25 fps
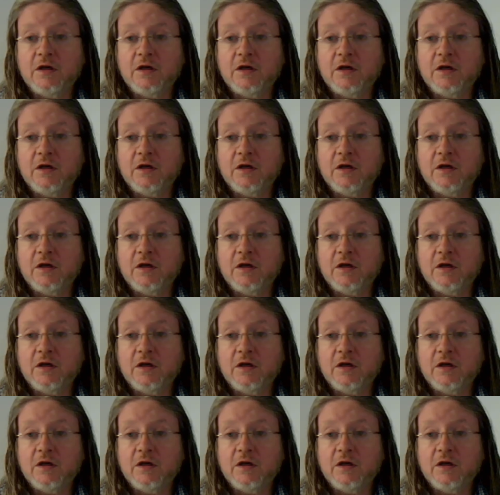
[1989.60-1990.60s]
Or they may
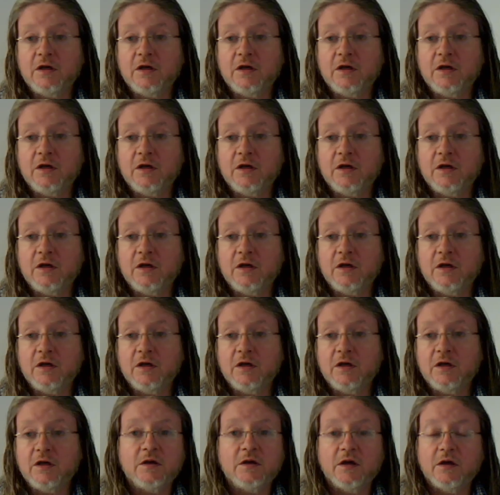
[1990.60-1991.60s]
be there for safety
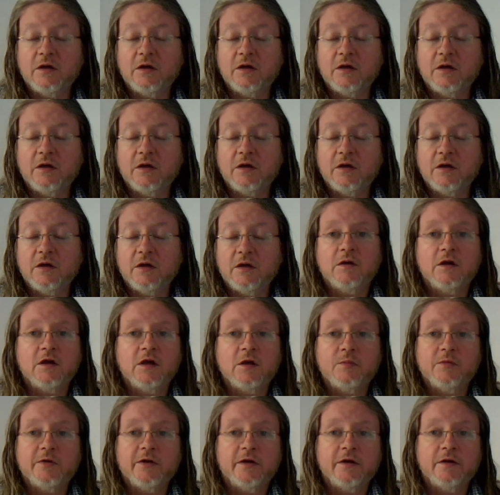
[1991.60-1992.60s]
in case an
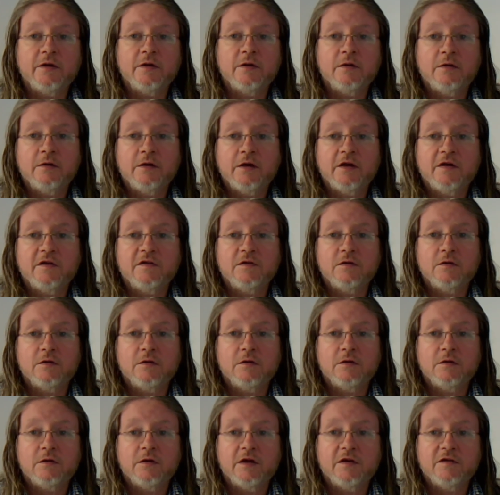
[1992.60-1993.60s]
airplane has
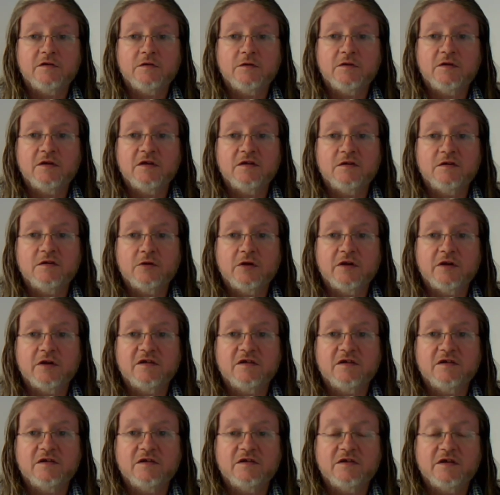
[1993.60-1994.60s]
a
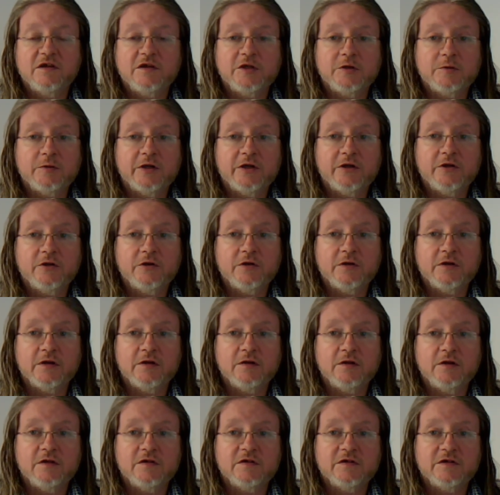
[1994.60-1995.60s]
distress situation and
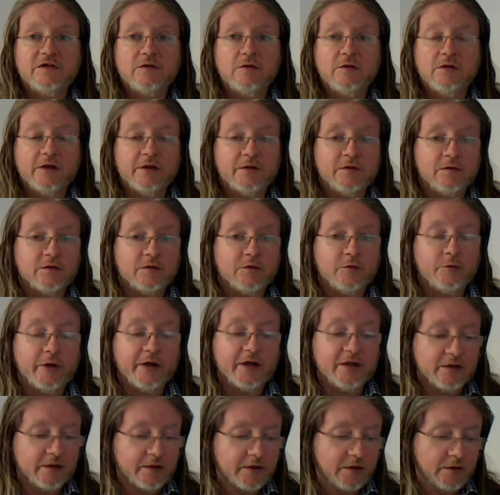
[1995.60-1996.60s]
needs to land
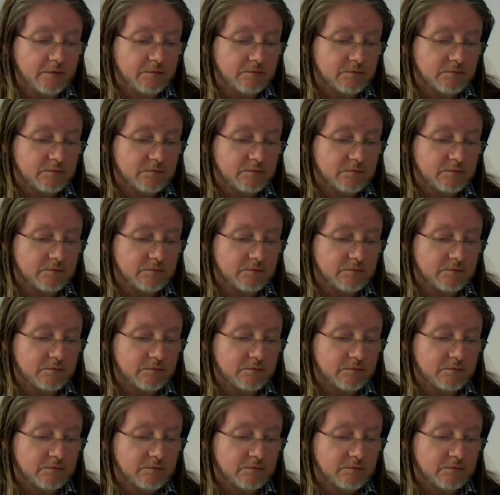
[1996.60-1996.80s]
quickly.